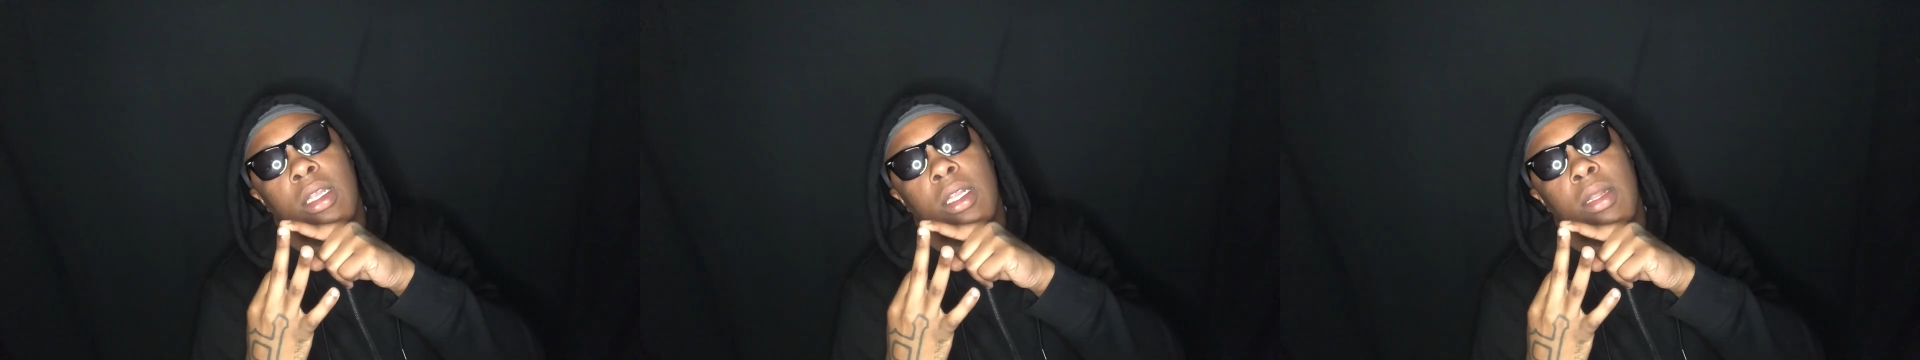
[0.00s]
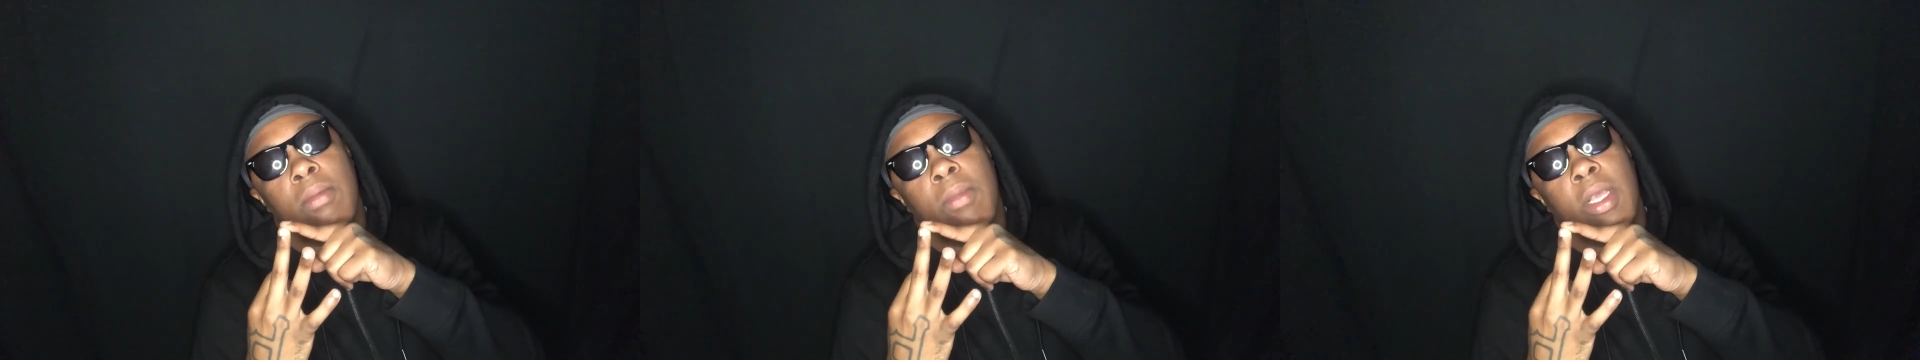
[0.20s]

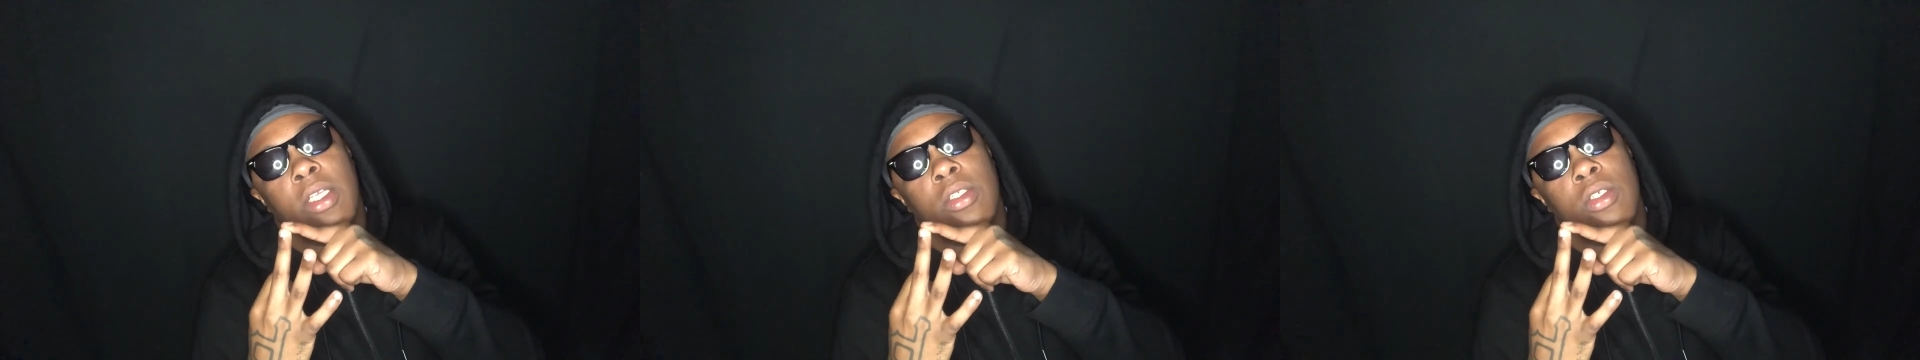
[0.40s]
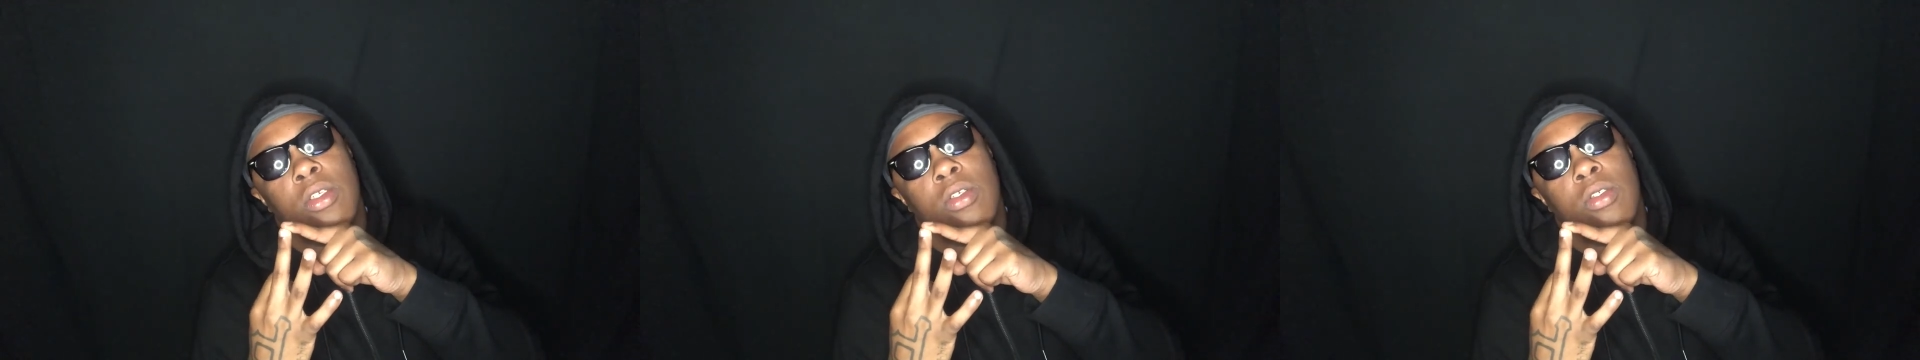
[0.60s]
And make
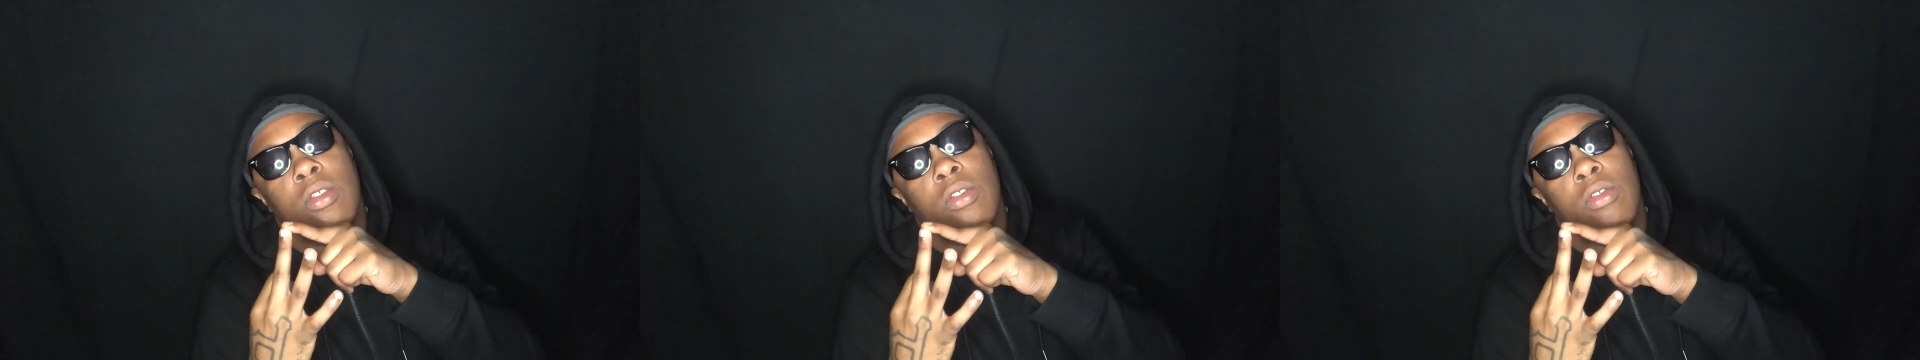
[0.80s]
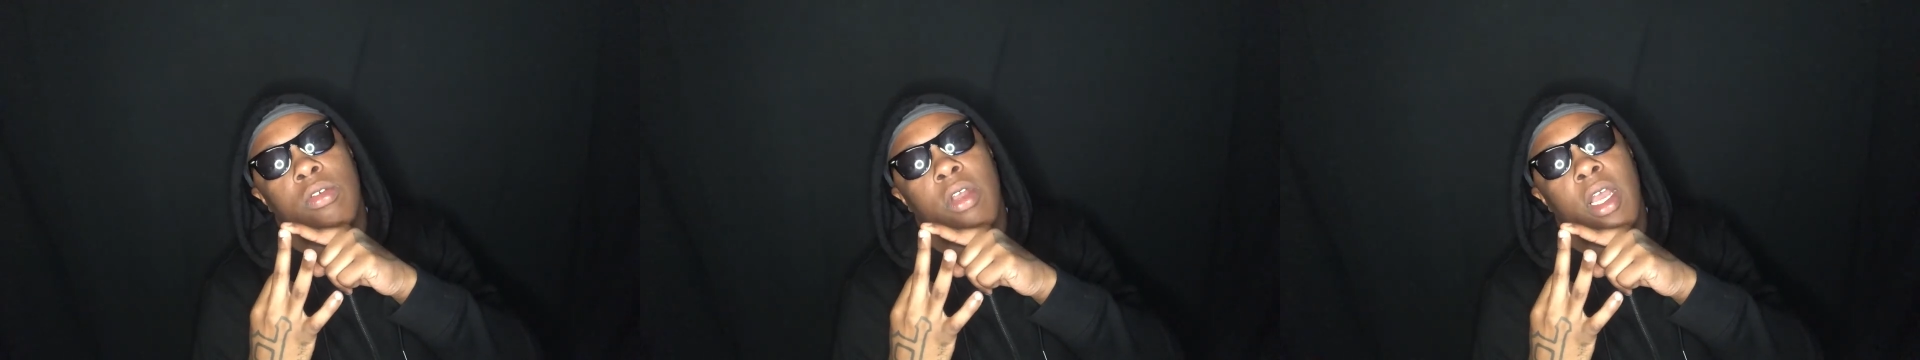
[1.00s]
sure you
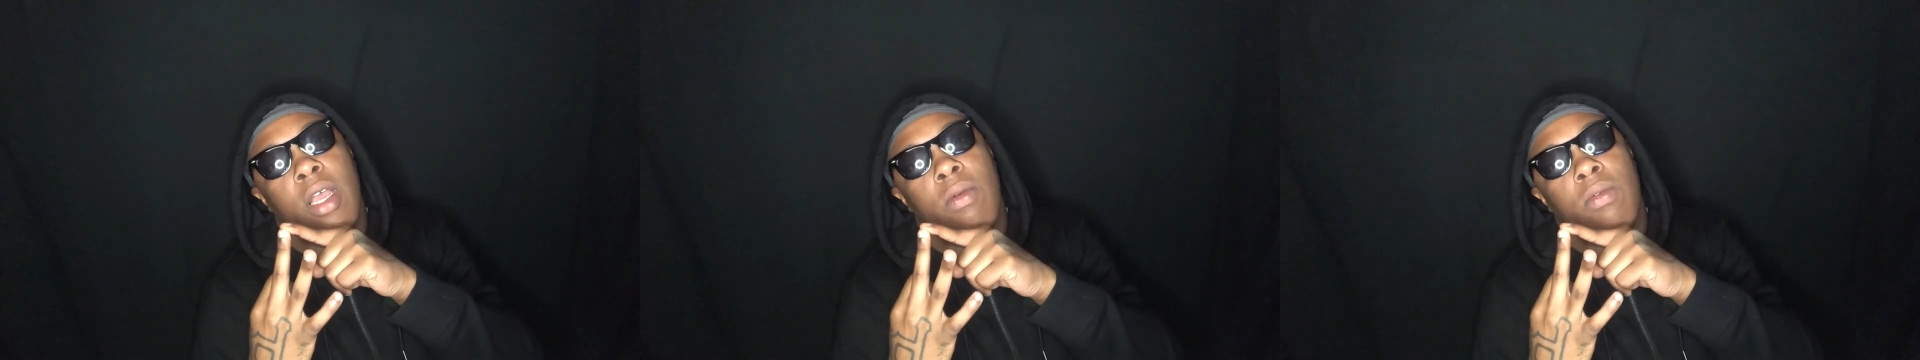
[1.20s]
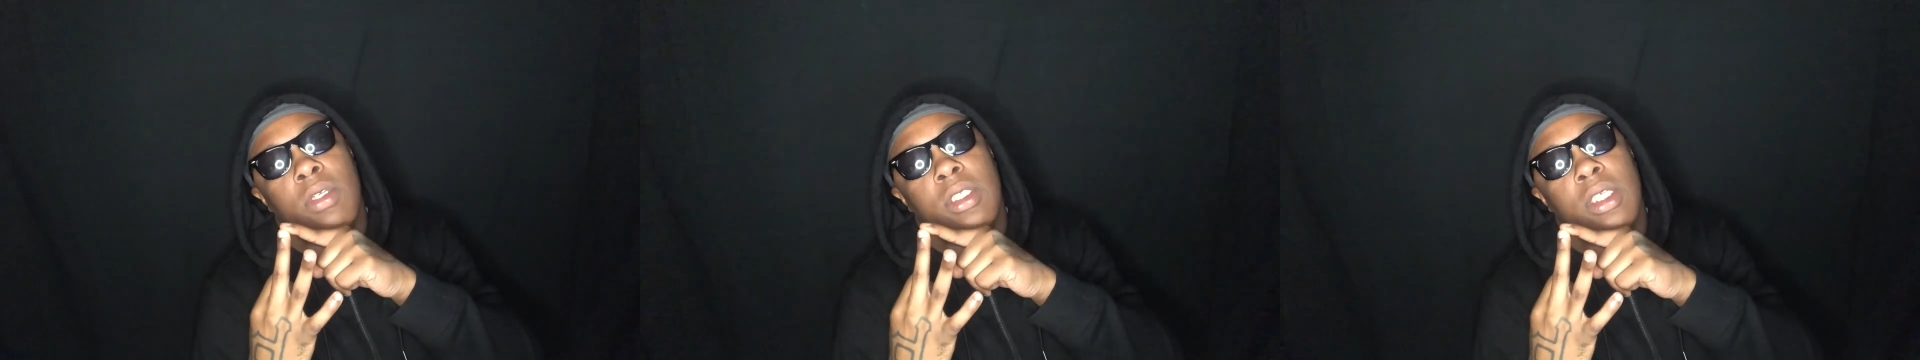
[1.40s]

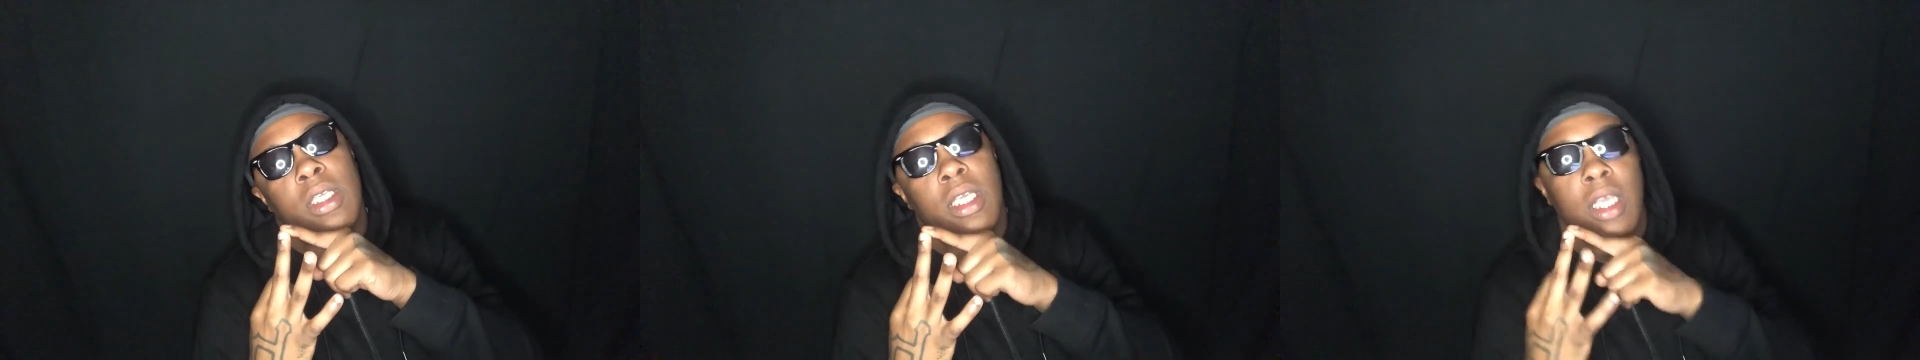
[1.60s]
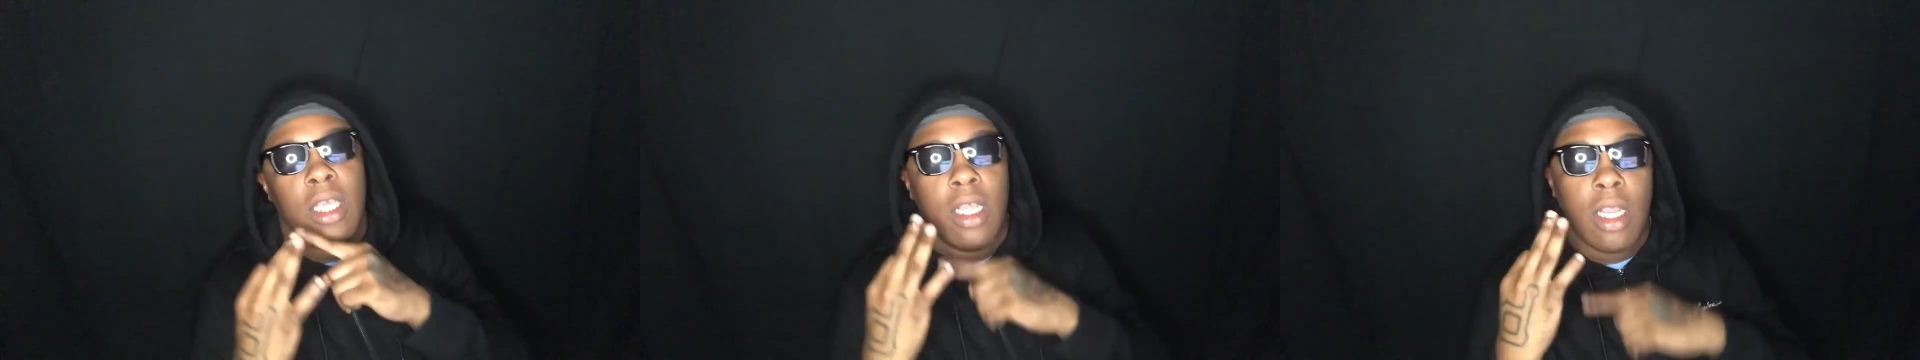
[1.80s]
subscribe once
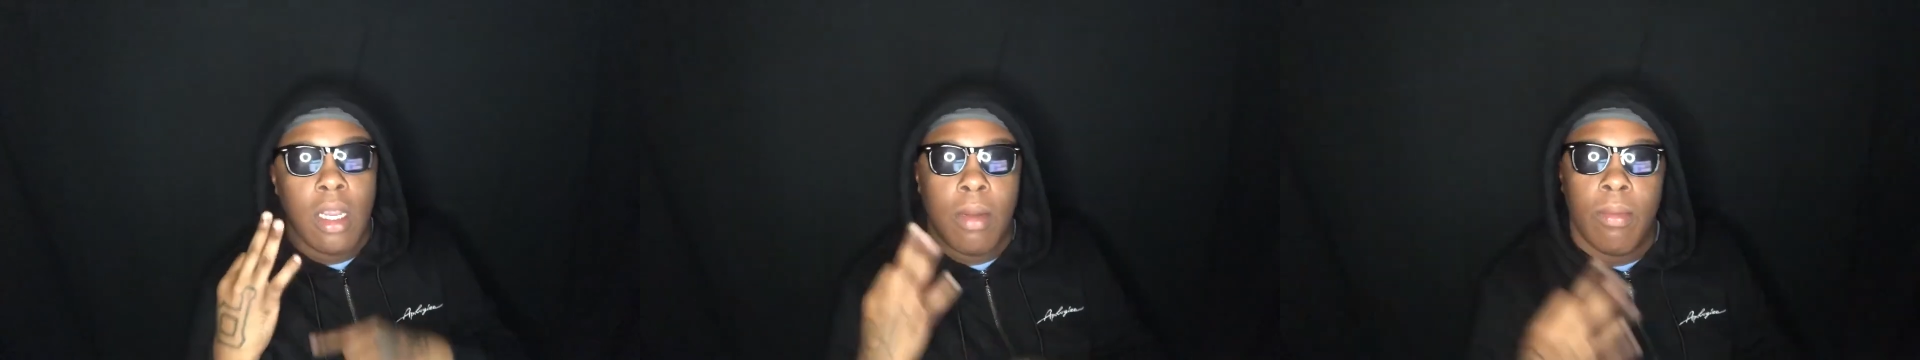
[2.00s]
again.